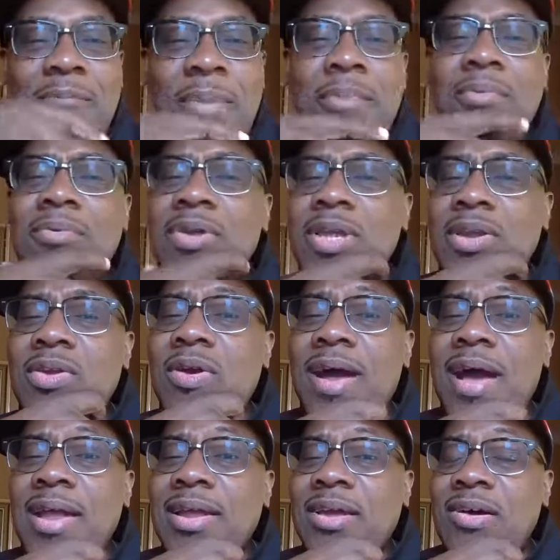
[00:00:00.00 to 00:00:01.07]
Remember when you know
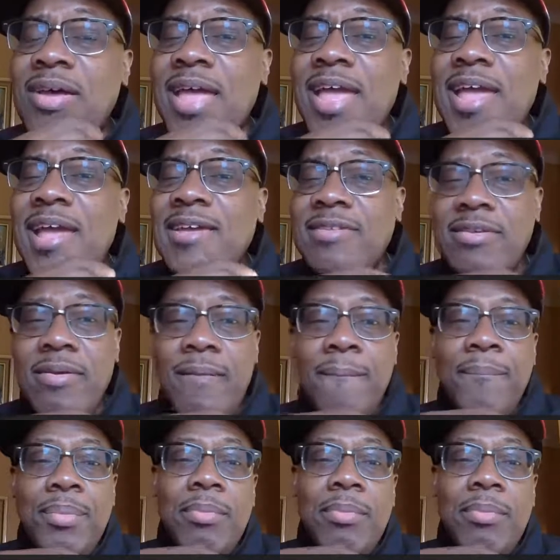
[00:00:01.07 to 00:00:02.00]
how to cook eggs?